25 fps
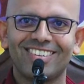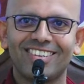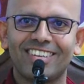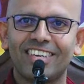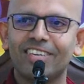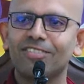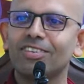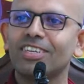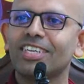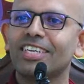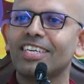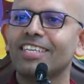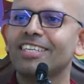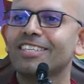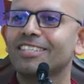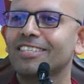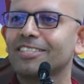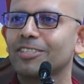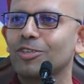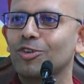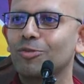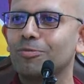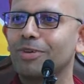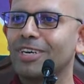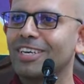Even he
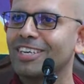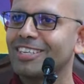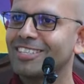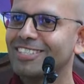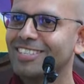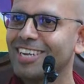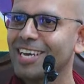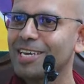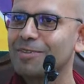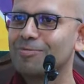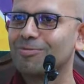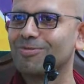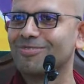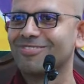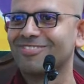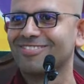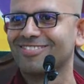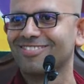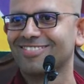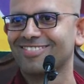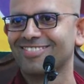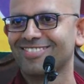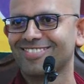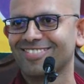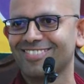doesn't go by his name.
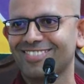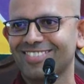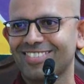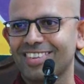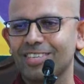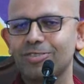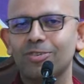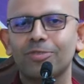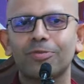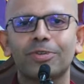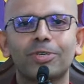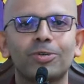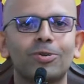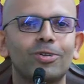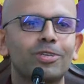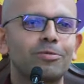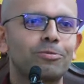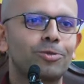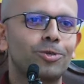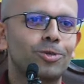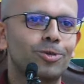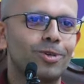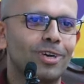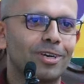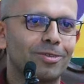That's why we call
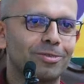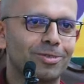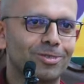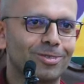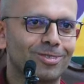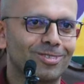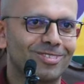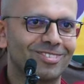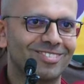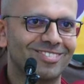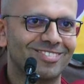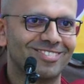him Guru Handru.